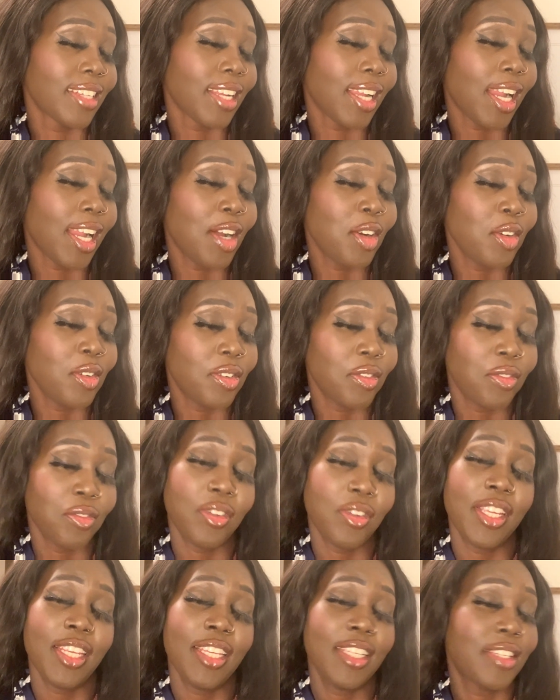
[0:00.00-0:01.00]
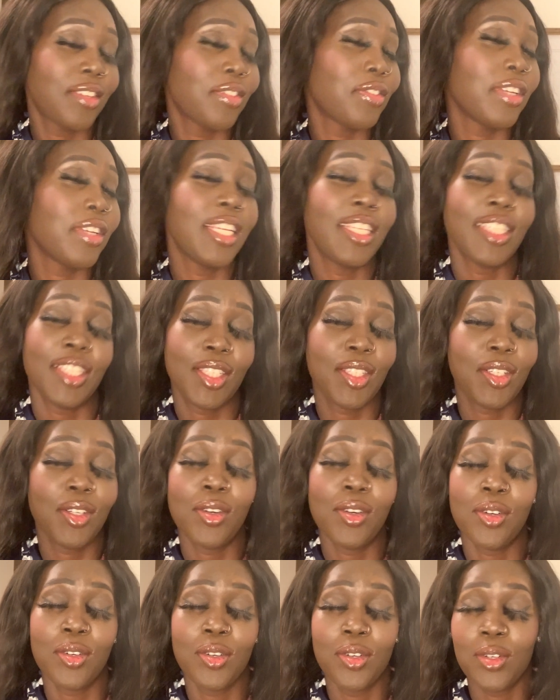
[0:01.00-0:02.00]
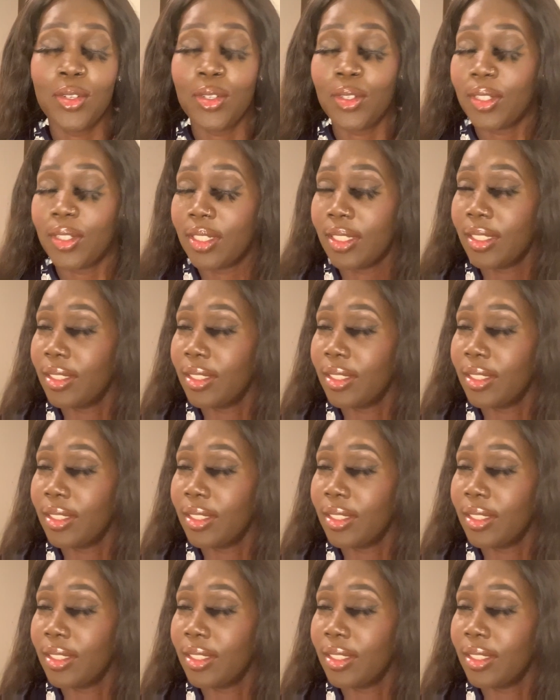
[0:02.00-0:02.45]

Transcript: How it feel? It feels so good.